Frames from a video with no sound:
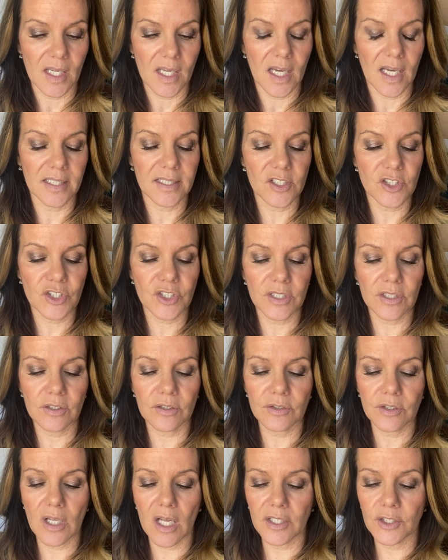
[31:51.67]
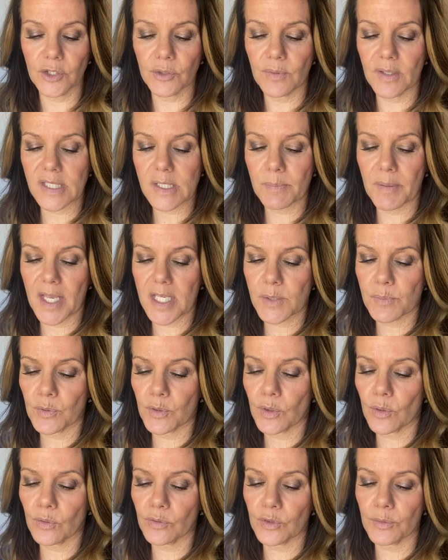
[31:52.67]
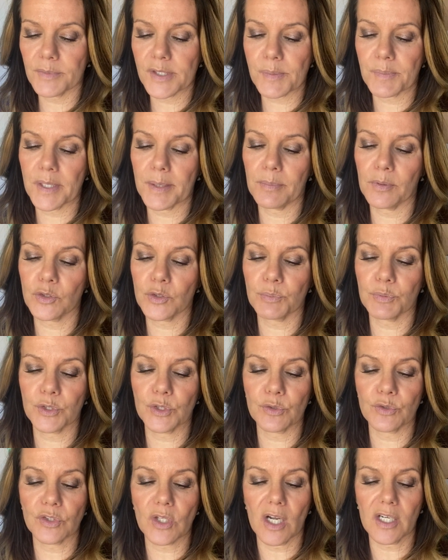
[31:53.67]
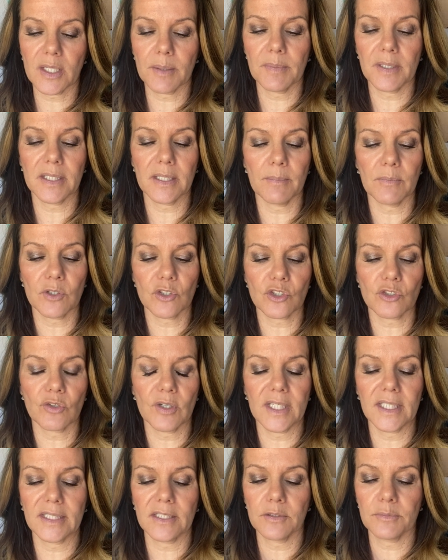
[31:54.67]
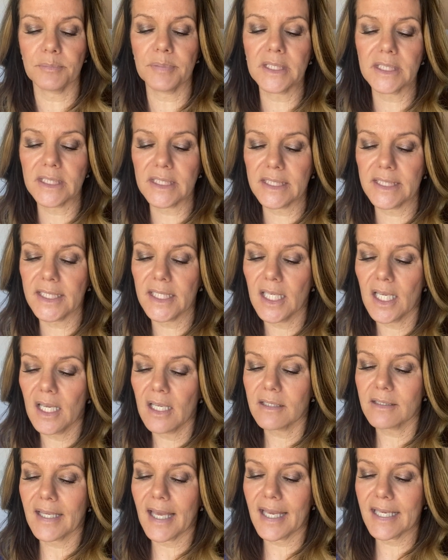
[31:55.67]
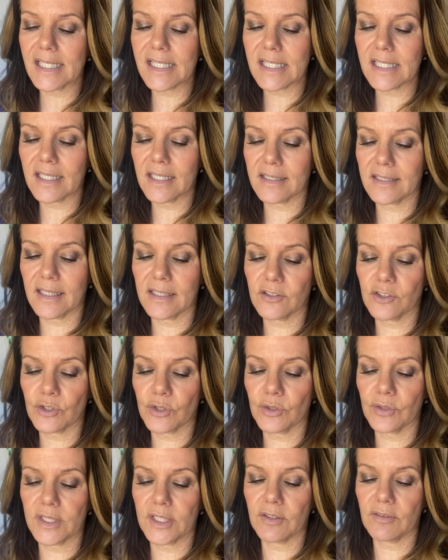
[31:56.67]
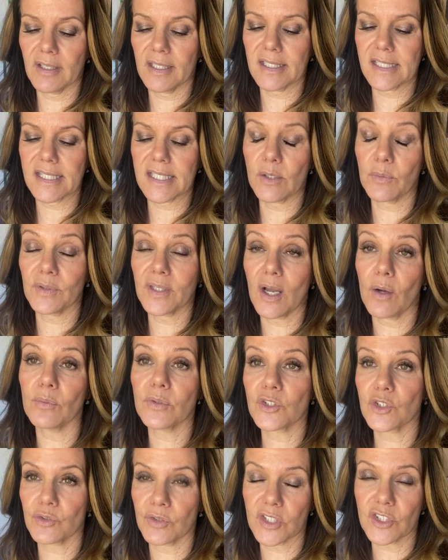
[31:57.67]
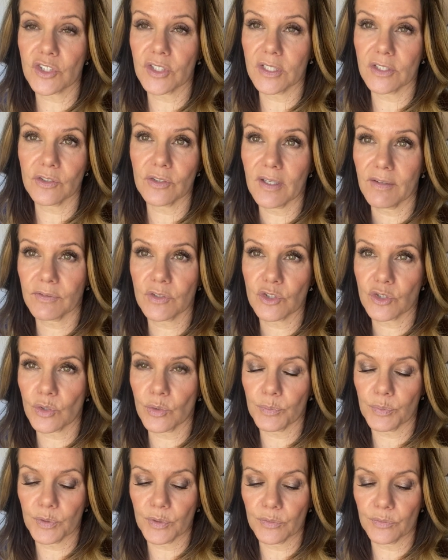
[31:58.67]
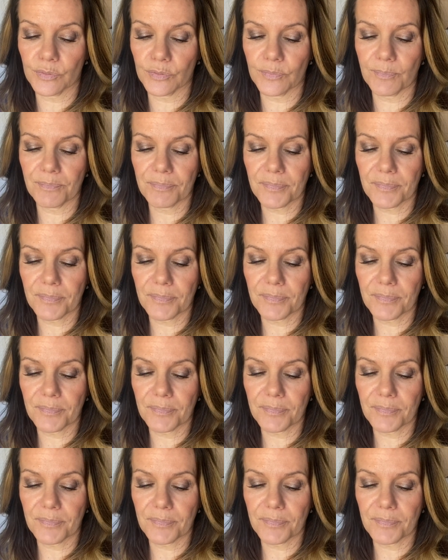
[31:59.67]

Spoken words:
Additional non-U.S. passport holder must be able to produce document demonstrating the ability to exit and enter the United States without restrictions. You have to show proof.